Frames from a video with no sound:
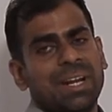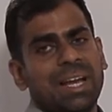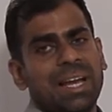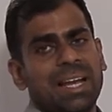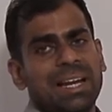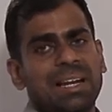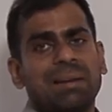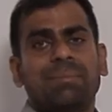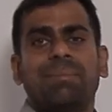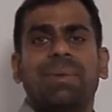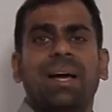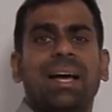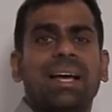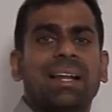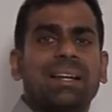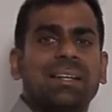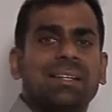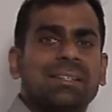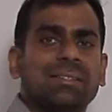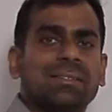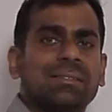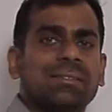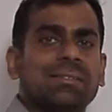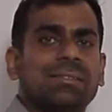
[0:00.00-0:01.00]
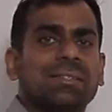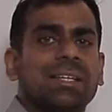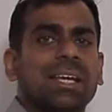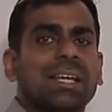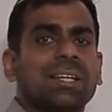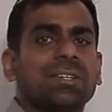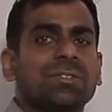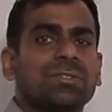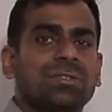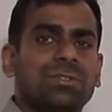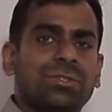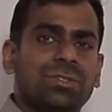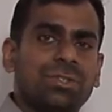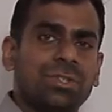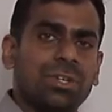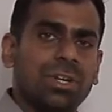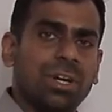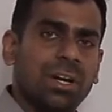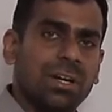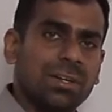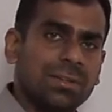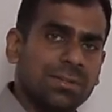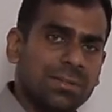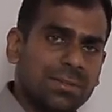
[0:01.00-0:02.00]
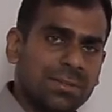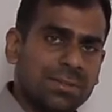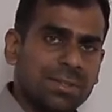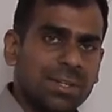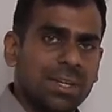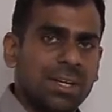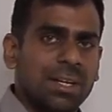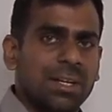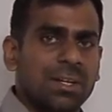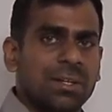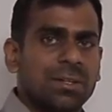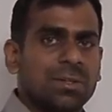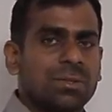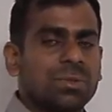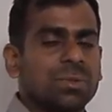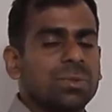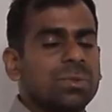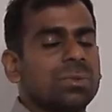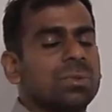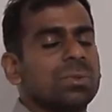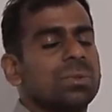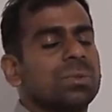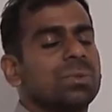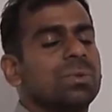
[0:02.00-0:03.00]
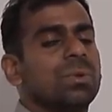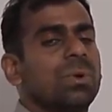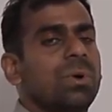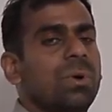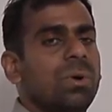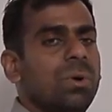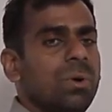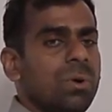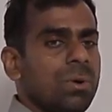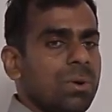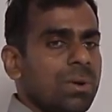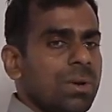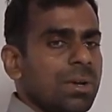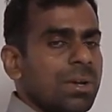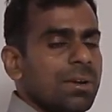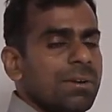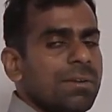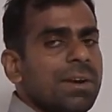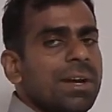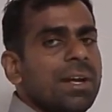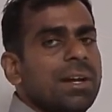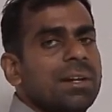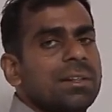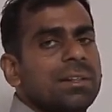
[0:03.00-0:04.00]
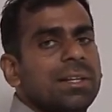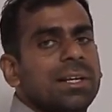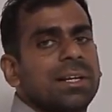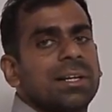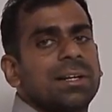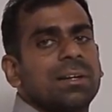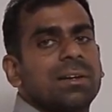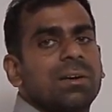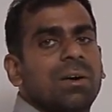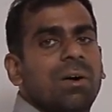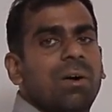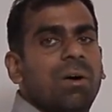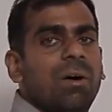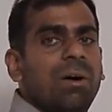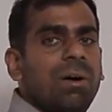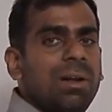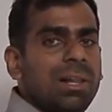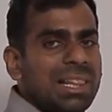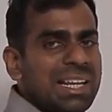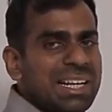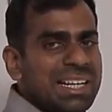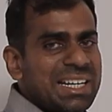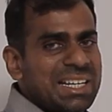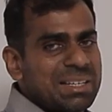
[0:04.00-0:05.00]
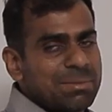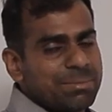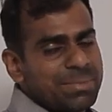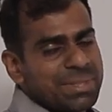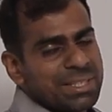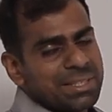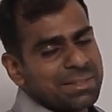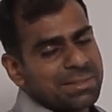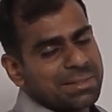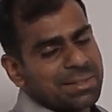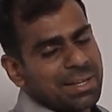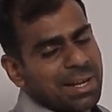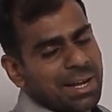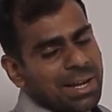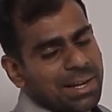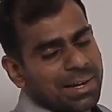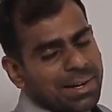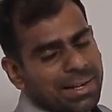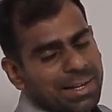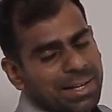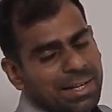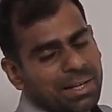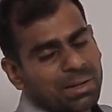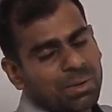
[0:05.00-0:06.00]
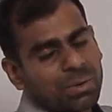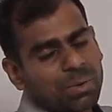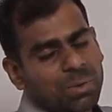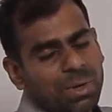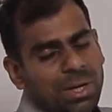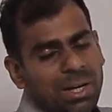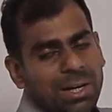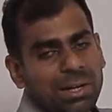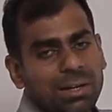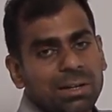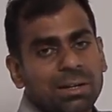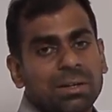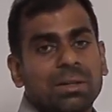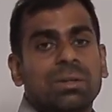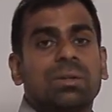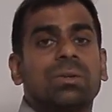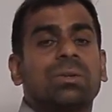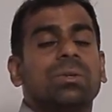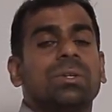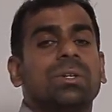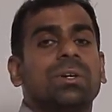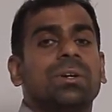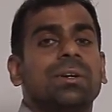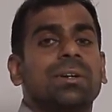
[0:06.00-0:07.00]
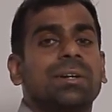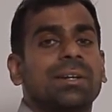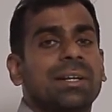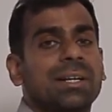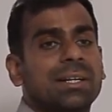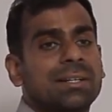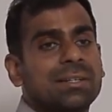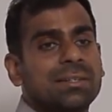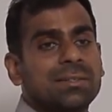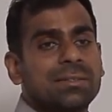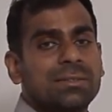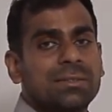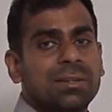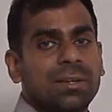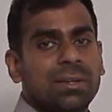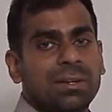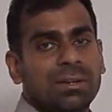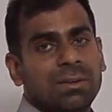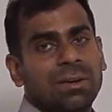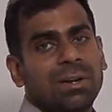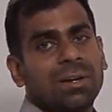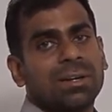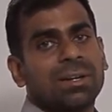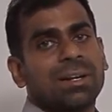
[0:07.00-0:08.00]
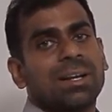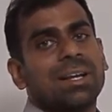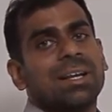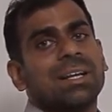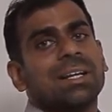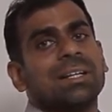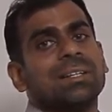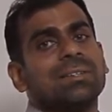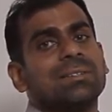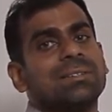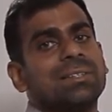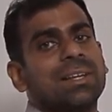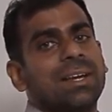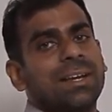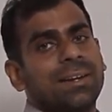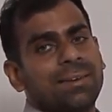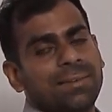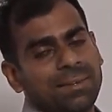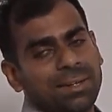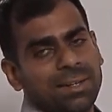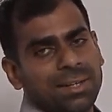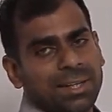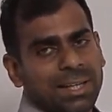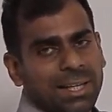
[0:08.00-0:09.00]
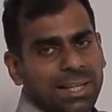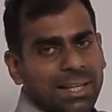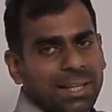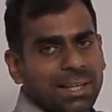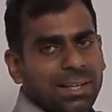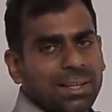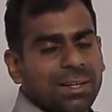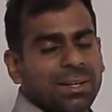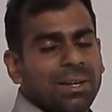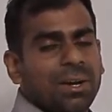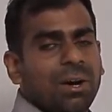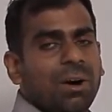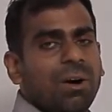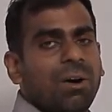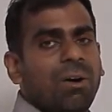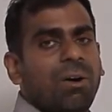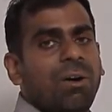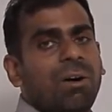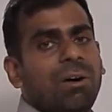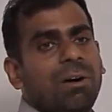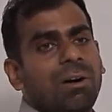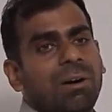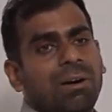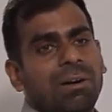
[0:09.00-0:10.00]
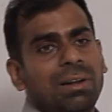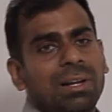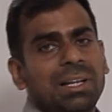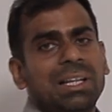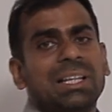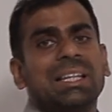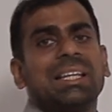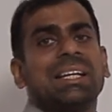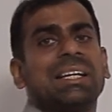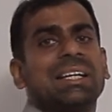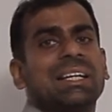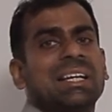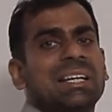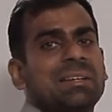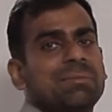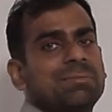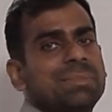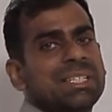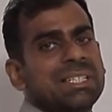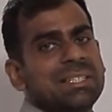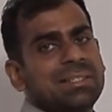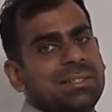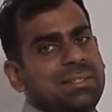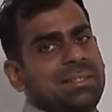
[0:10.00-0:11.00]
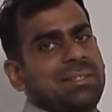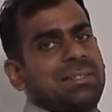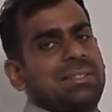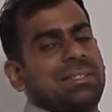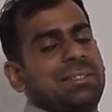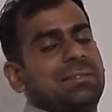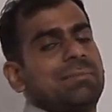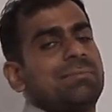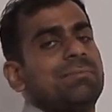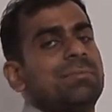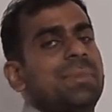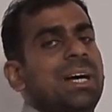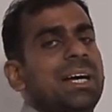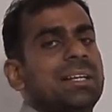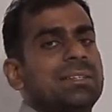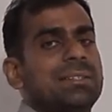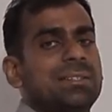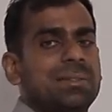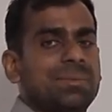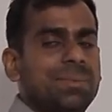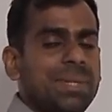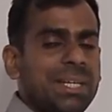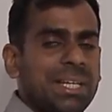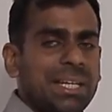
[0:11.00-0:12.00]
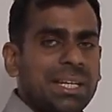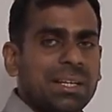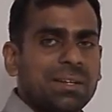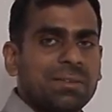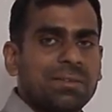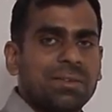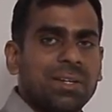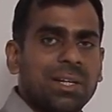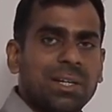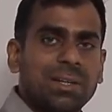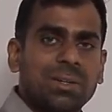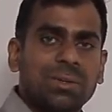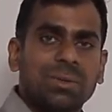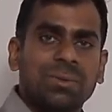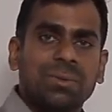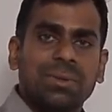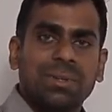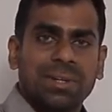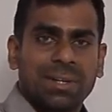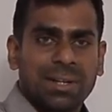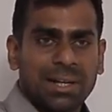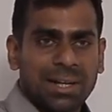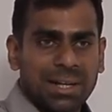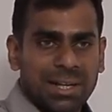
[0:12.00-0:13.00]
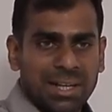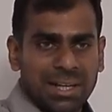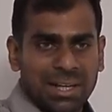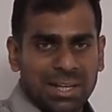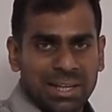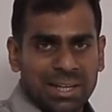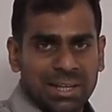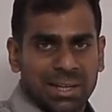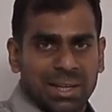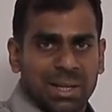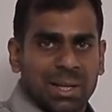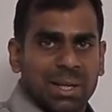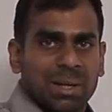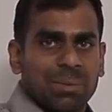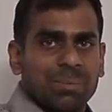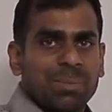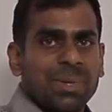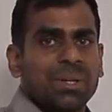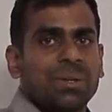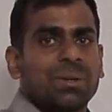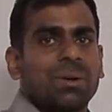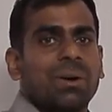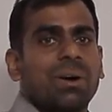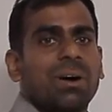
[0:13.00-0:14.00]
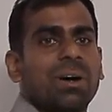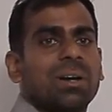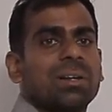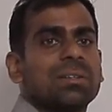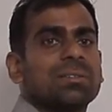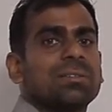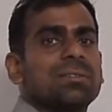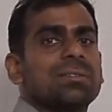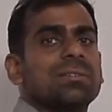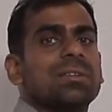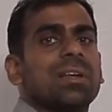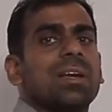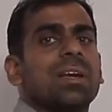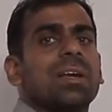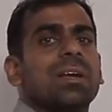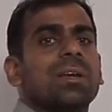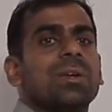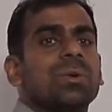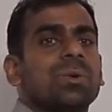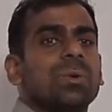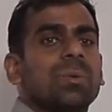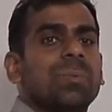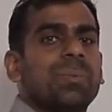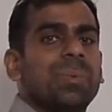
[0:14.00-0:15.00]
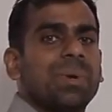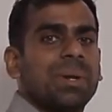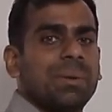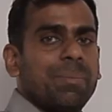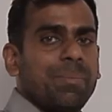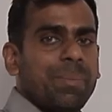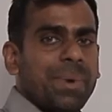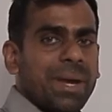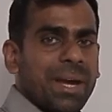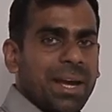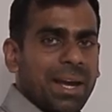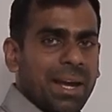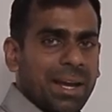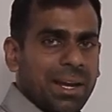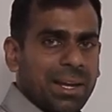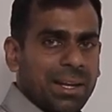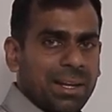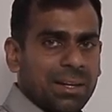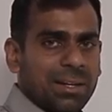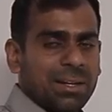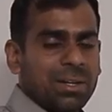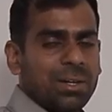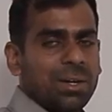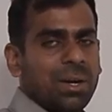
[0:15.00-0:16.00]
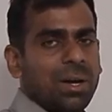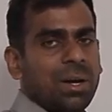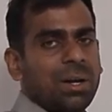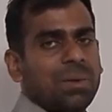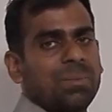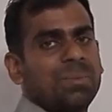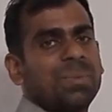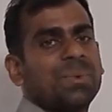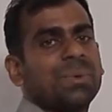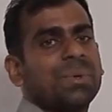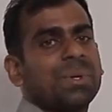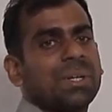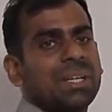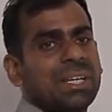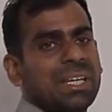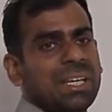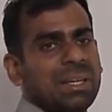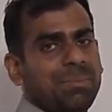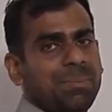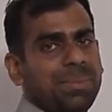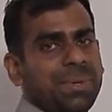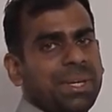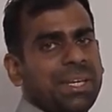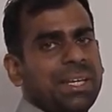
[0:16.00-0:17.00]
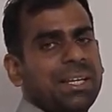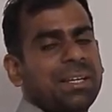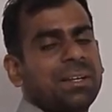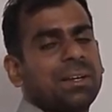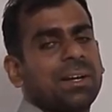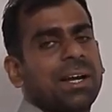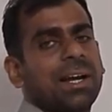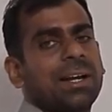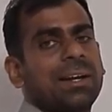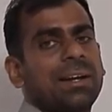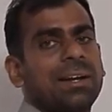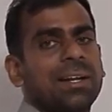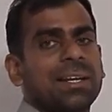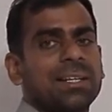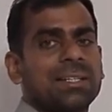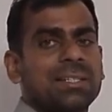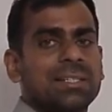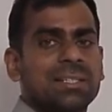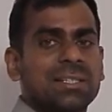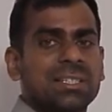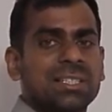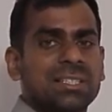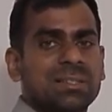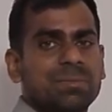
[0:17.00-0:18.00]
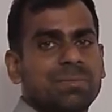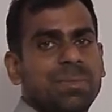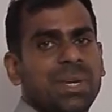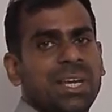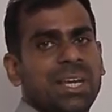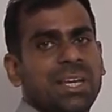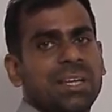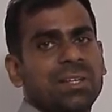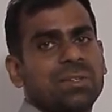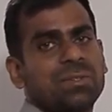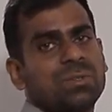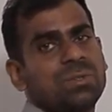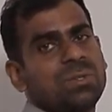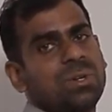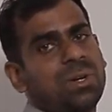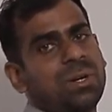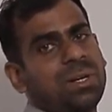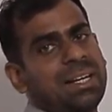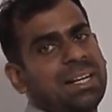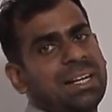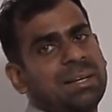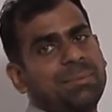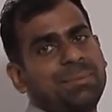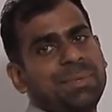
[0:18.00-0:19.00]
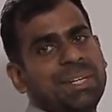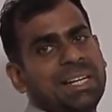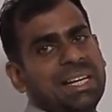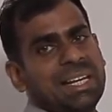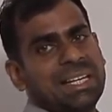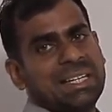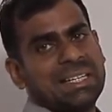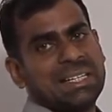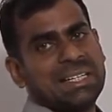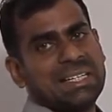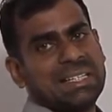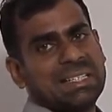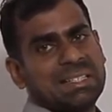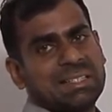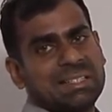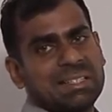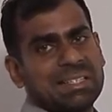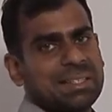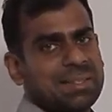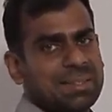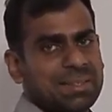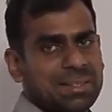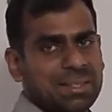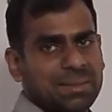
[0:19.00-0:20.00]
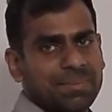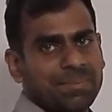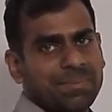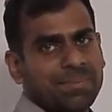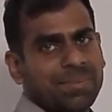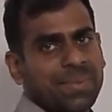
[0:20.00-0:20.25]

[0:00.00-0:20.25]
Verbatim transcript: trial balance ensures to know whether all the debits are equal to your credits or not. Generally, all the debits must be equal to credit because you prepare your bookkeeping and ledgers based on double entry system.